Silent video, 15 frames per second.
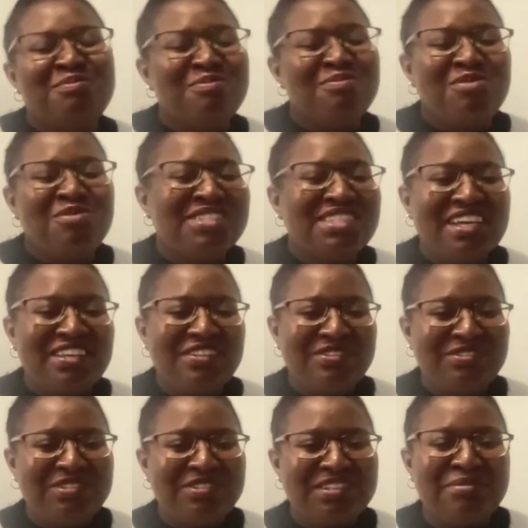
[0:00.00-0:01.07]
what are
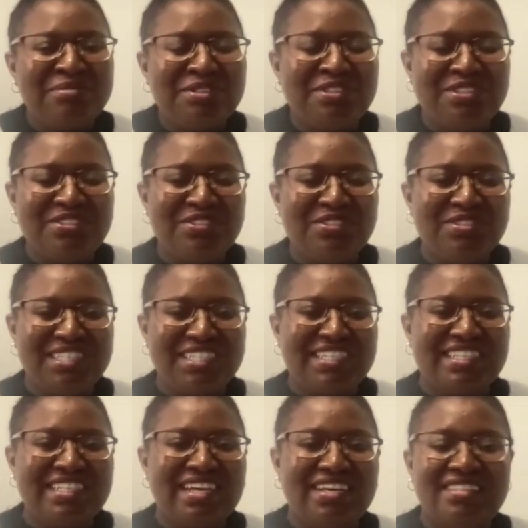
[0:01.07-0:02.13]
you coming to do in
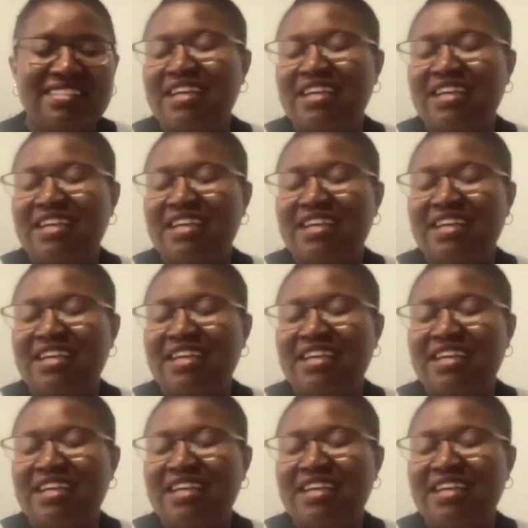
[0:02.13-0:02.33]
class?